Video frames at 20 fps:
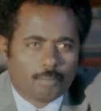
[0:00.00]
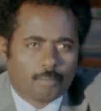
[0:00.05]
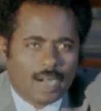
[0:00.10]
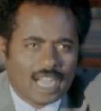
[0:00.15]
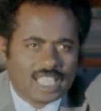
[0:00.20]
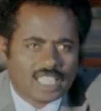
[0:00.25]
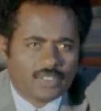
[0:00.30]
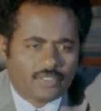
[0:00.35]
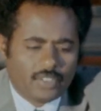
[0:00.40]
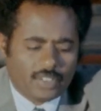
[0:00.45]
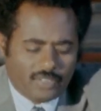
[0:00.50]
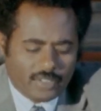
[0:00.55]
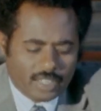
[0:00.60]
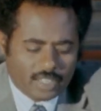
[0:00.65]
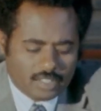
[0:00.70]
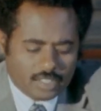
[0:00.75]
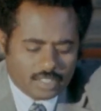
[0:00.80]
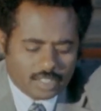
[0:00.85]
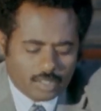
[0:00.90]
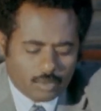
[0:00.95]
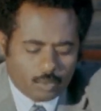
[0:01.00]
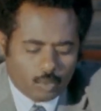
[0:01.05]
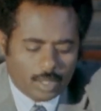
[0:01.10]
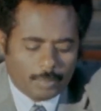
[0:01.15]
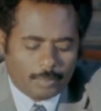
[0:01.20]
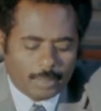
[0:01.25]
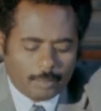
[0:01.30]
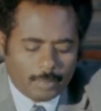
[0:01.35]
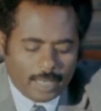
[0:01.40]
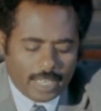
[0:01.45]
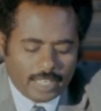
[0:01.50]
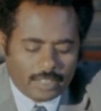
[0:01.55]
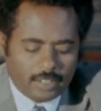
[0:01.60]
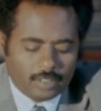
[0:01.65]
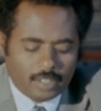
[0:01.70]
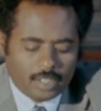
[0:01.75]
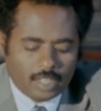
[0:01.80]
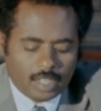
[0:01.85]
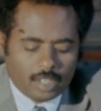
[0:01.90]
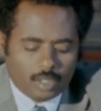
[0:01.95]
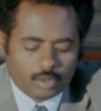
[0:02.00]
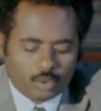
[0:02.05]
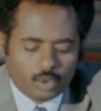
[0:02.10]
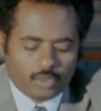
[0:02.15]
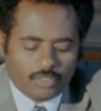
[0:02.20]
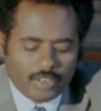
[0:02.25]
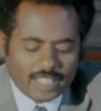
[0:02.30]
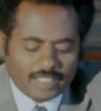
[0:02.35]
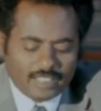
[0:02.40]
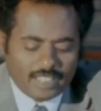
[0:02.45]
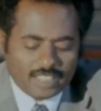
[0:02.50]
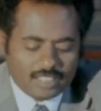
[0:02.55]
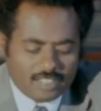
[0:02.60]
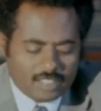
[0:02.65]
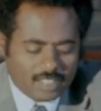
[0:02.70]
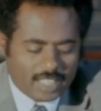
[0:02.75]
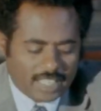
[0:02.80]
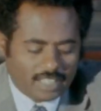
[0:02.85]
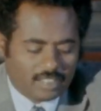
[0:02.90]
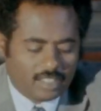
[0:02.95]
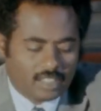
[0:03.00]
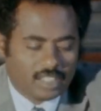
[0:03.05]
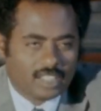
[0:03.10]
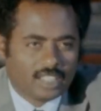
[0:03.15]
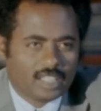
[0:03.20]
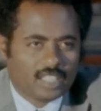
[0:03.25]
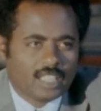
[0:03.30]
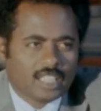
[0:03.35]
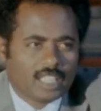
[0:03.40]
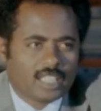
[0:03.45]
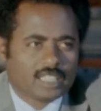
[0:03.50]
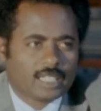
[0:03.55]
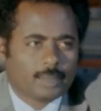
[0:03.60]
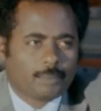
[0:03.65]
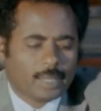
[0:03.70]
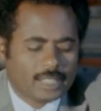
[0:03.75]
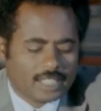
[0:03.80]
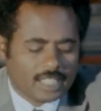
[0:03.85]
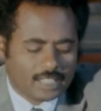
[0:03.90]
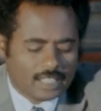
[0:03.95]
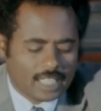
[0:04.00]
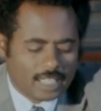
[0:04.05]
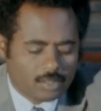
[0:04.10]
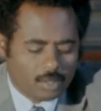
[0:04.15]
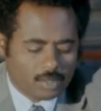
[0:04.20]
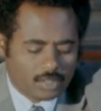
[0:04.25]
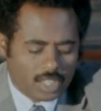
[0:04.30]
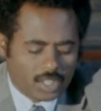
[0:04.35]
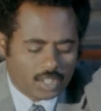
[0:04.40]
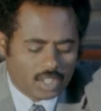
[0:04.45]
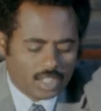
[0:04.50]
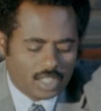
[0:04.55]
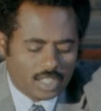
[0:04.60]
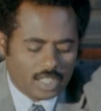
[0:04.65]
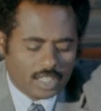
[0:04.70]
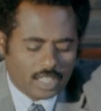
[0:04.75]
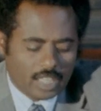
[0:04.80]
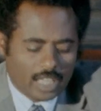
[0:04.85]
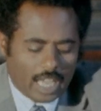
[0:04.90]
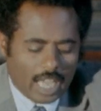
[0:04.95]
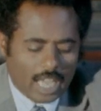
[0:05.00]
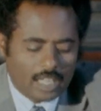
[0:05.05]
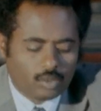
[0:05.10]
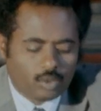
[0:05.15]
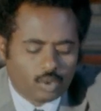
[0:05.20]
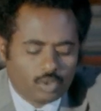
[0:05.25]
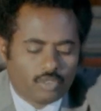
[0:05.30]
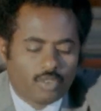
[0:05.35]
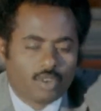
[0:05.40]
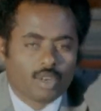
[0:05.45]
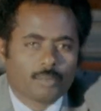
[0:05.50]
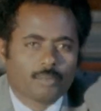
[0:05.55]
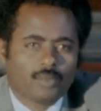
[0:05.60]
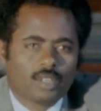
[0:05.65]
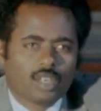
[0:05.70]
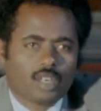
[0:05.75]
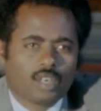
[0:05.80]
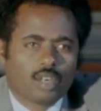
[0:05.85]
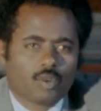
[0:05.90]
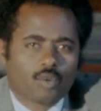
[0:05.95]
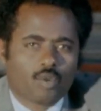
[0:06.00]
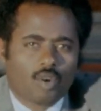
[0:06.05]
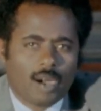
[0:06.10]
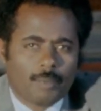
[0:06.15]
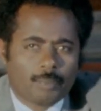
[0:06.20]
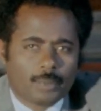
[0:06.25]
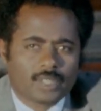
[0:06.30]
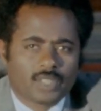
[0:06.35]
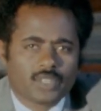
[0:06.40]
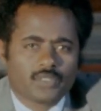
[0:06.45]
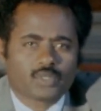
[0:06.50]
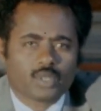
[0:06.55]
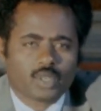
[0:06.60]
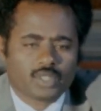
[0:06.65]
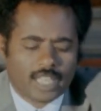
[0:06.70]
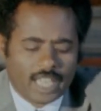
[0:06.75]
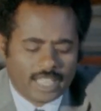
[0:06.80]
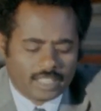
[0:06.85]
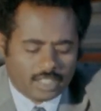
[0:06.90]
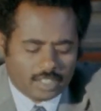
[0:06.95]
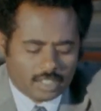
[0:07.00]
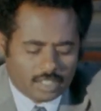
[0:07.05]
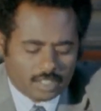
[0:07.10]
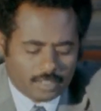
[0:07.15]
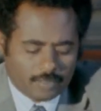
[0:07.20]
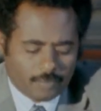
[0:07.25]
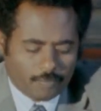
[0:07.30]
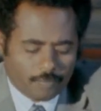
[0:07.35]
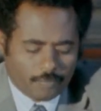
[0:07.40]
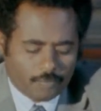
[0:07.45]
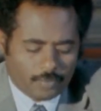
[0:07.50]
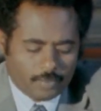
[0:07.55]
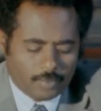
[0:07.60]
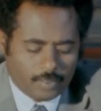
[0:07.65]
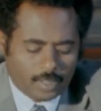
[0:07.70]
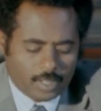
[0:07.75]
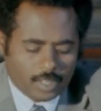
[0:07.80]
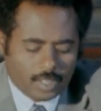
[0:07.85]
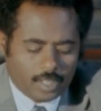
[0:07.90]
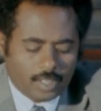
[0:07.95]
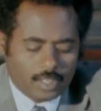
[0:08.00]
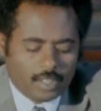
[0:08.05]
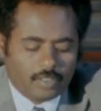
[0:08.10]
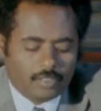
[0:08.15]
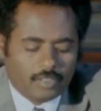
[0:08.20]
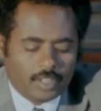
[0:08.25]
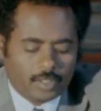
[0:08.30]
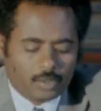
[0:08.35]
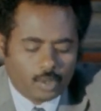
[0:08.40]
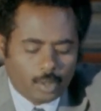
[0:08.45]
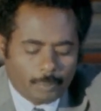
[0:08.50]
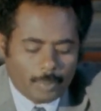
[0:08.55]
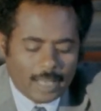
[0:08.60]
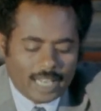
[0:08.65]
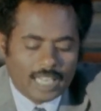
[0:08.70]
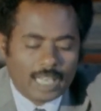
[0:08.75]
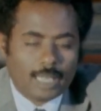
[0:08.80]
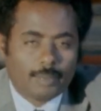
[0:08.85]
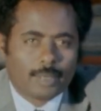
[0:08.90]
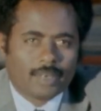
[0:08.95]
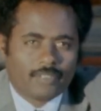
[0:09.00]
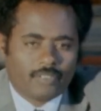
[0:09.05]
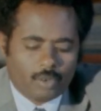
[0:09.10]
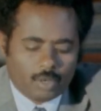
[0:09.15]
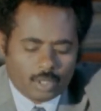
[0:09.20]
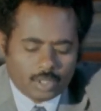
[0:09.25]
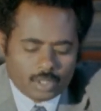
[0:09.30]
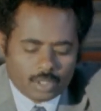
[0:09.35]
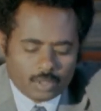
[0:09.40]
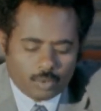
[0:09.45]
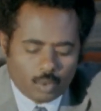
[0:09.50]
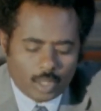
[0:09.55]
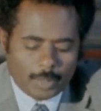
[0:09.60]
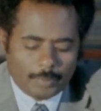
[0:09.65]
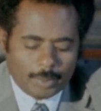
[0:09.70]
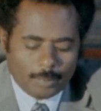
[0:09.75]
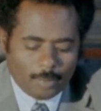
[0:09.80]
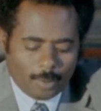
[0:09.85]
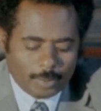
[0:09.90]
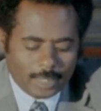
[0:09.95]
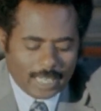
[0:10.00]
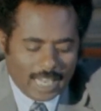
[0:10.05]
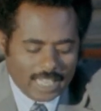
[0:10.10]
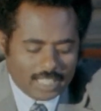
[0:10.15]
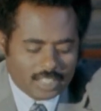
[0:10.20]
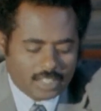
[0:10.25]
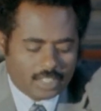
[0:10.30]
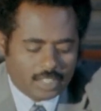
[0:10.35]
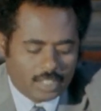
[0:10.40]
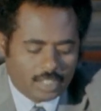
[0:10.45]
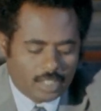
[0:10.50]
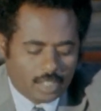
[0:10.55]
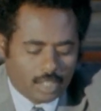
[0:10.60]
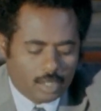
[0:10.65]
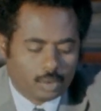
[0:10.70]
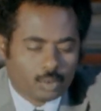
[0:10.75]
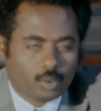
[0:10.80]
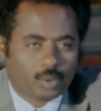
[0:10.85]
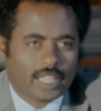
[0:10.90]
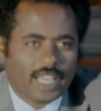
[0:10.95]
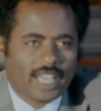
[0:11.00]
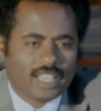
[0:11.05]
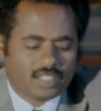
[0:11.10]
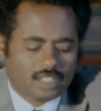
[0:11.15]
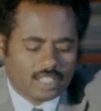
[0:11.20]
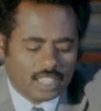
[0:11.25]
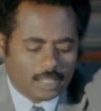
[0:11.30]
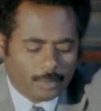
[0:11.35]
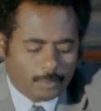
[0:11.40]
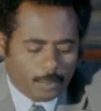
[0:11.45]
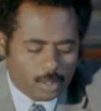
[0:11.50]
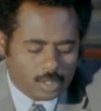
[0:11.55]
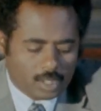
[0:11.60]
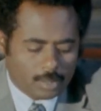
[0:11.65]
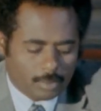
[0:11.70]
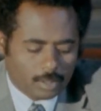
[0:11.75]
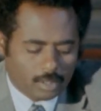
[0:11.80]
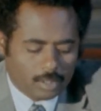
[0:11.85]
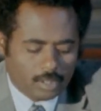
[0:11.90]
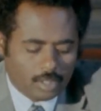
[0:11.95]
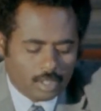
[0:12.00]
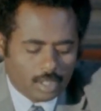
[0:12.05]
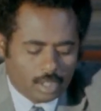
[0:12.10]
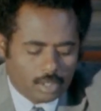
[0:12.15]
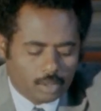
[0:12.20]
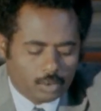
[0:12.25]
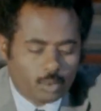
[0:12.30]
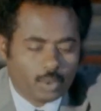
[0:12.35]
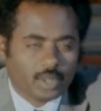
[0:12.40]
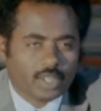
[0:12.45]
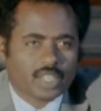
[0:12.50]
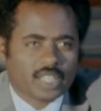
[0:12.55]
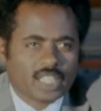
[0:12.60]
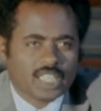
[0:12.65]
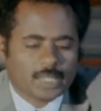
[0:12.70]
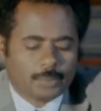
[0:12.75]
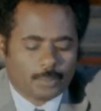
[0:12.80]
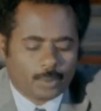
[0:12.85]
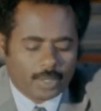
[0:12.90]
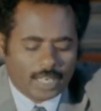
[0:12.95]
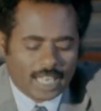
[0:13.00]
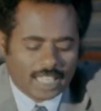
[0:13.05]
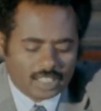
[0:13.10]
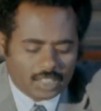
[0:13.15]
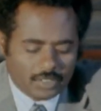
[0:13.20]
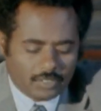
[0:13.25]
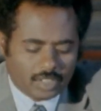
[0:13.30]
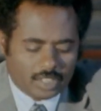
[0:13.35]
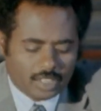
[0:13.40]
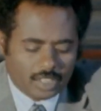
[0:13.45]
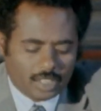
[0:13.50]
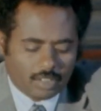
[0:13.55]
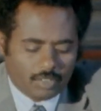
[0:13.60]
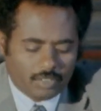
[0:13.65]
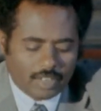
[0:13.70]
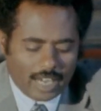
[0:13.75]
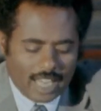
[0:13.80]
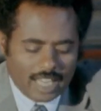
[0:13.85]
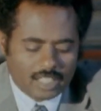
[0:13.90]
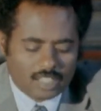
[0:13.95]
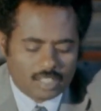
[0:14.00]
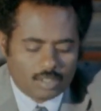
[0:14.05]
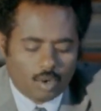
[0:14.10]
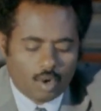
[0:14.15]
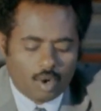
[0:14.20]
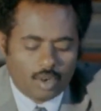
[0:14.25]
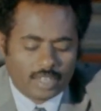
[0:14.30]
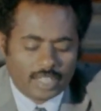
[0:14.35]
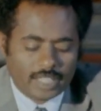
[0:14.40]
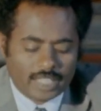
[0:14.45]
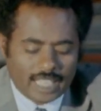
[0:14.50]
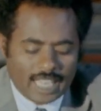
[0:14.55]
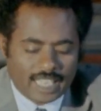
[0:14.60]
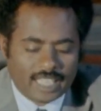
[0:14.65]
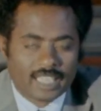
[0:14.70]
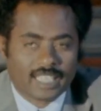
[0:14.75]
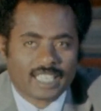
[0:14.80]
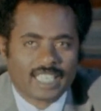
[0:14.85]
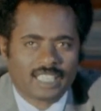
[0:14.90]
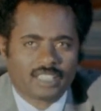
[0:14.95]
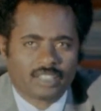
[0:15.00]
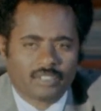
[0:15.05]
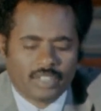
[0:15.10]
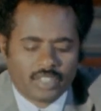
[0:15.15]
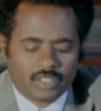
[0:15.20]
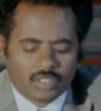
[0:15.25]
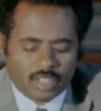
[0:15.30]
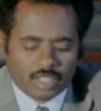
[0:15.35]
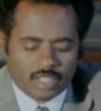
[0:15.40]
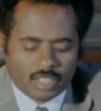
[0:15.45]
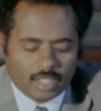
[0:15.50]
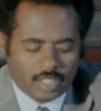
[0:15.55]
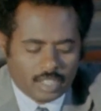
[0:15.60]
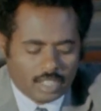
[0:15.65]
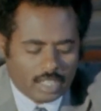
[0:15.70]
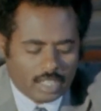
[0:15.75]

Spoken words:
massive efforts will be made to further strengthen the peasant association and to form cooperative societies. The Ethiopian labor force will be mobilized to the extent possible to increase productivity of lands already under cultivation